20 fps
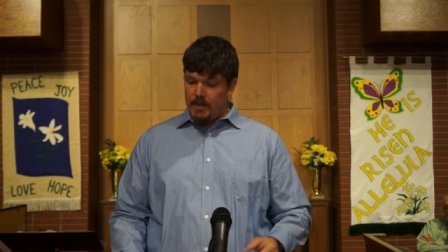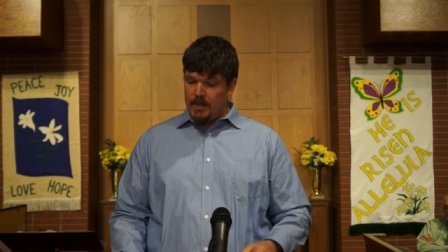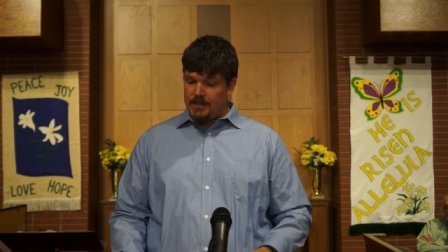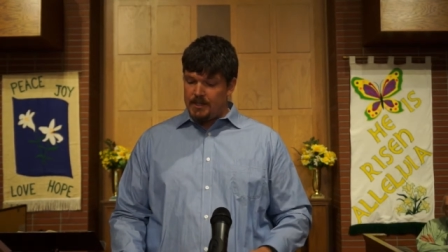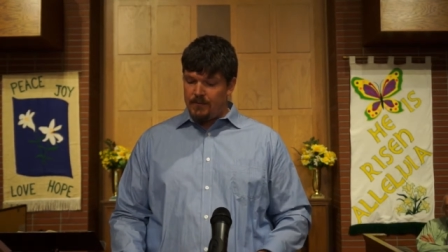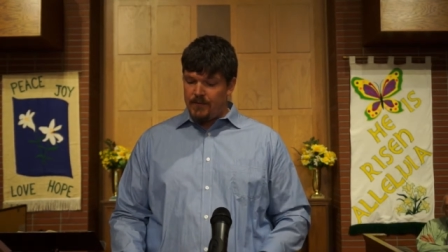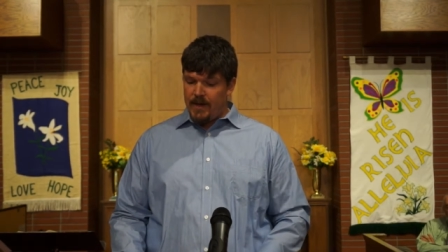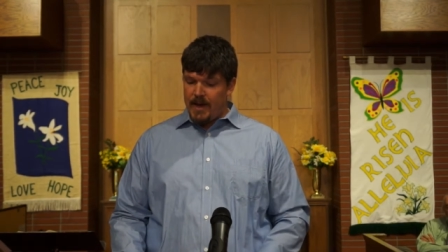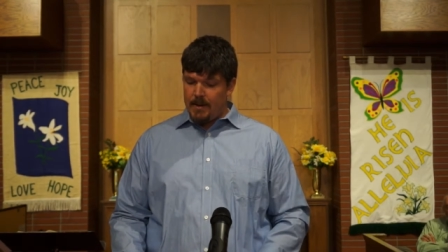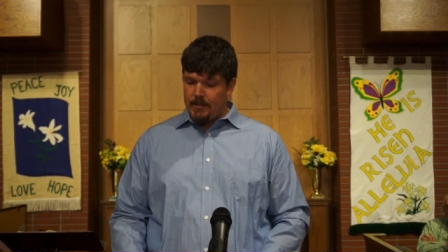
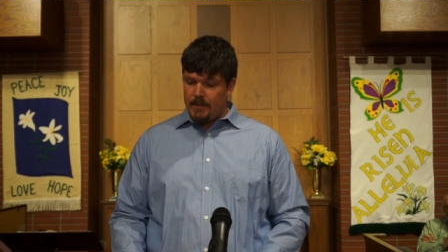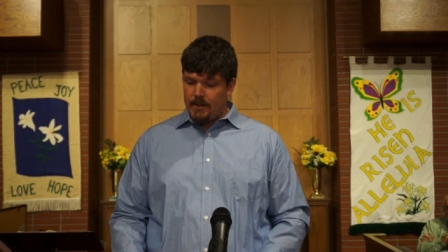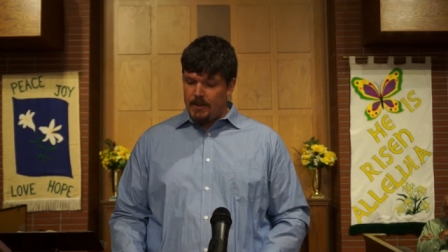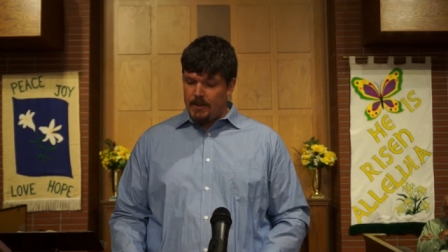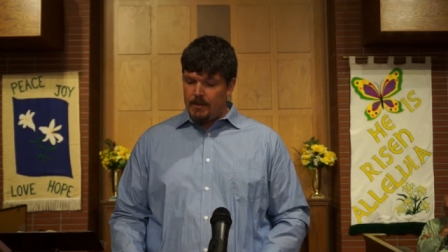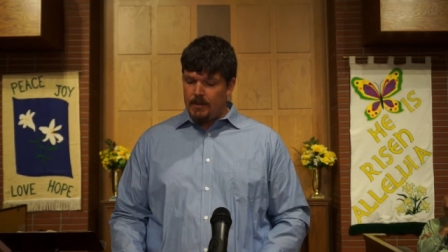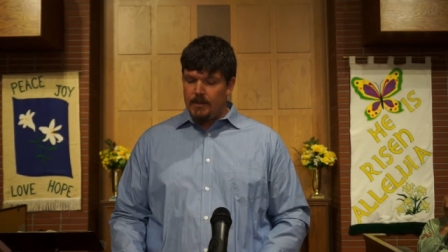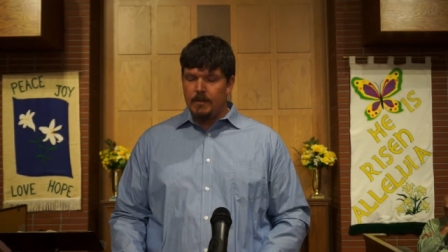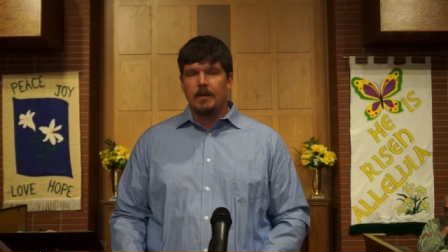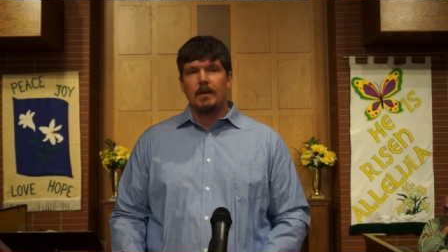his
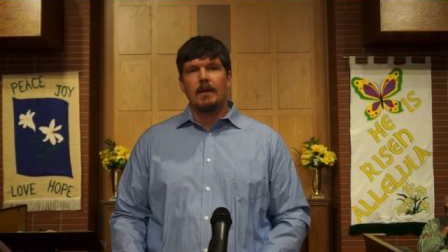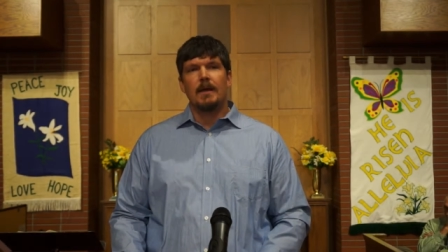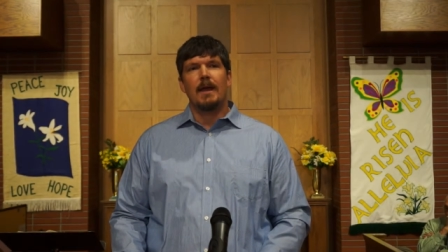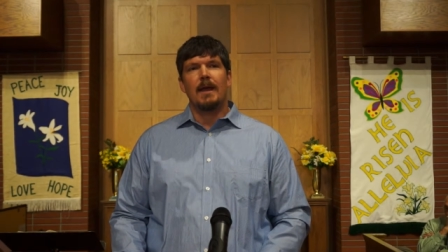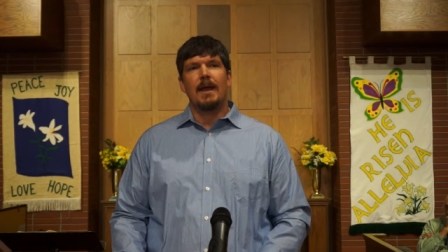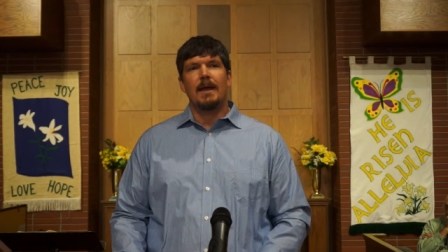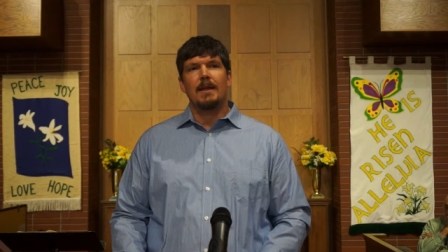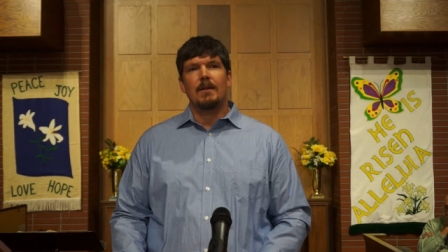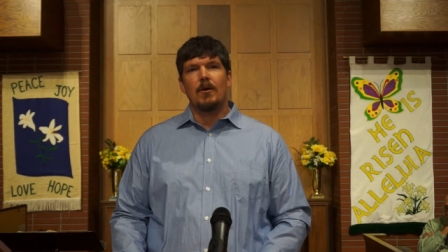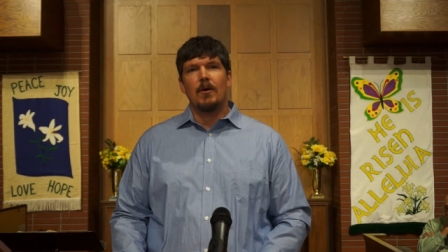family,
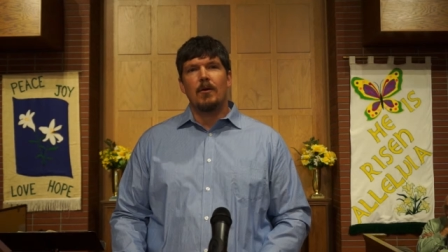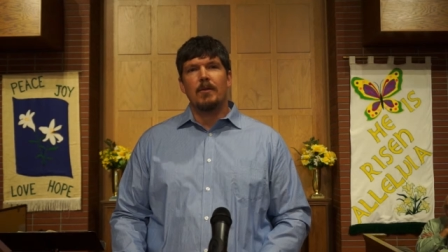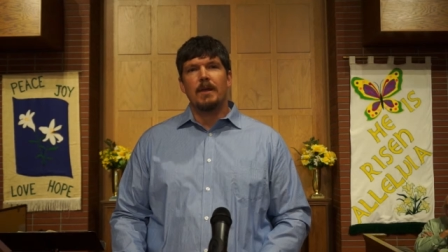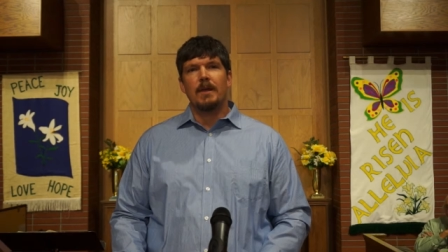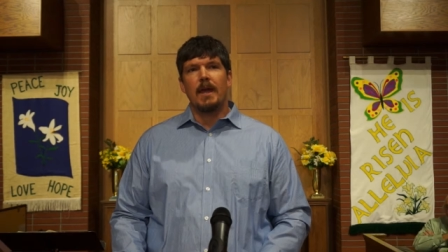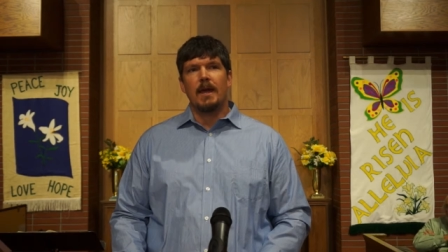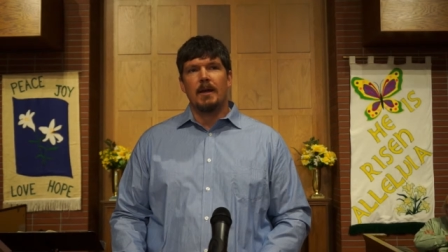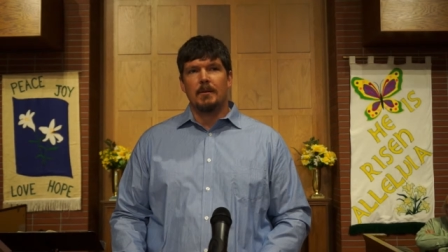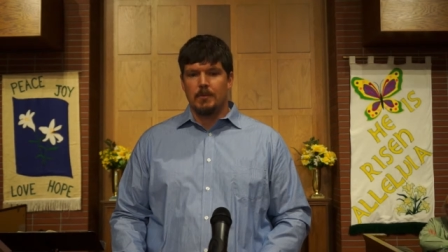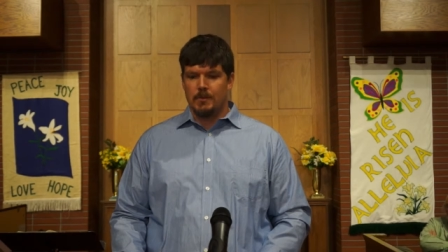and all
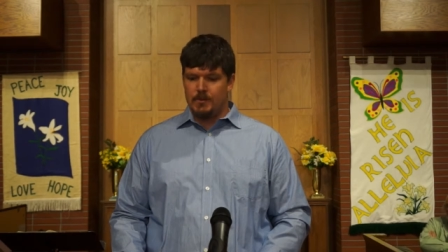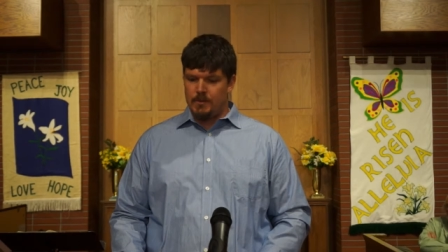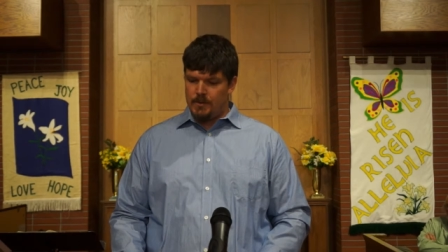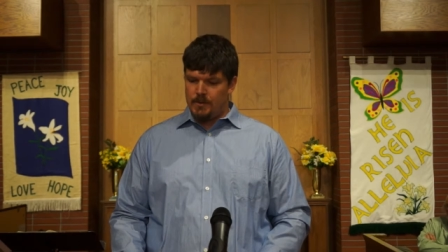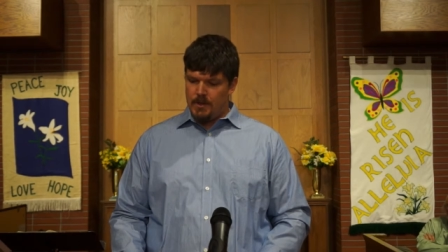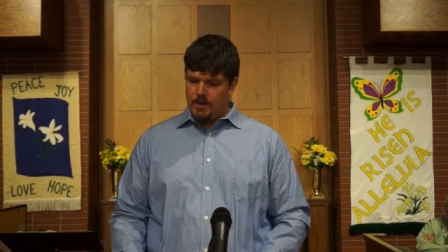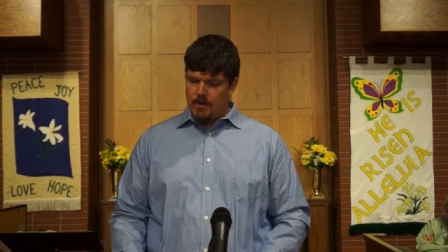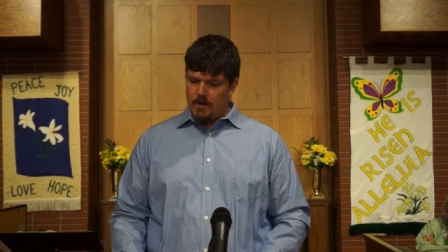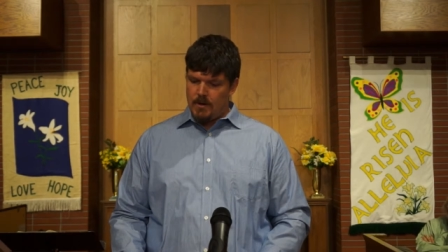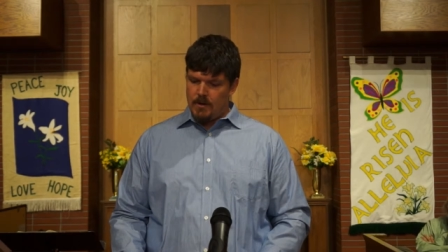the animals on
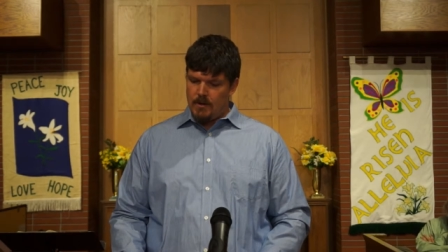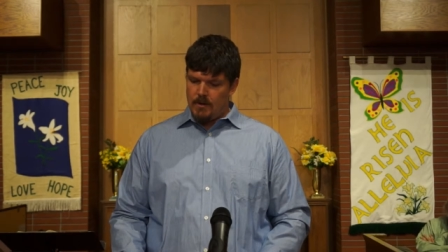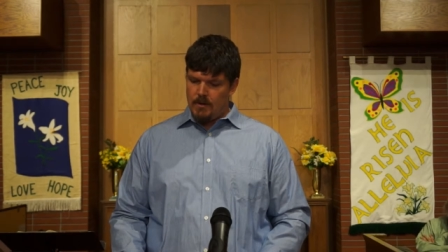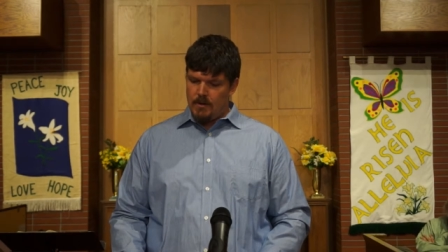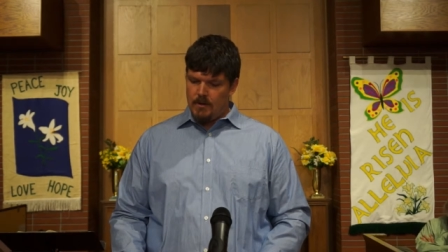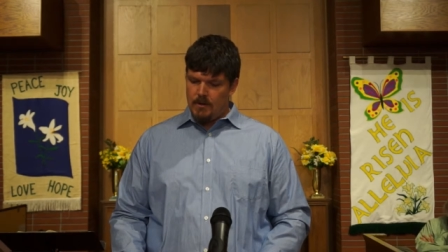the ark.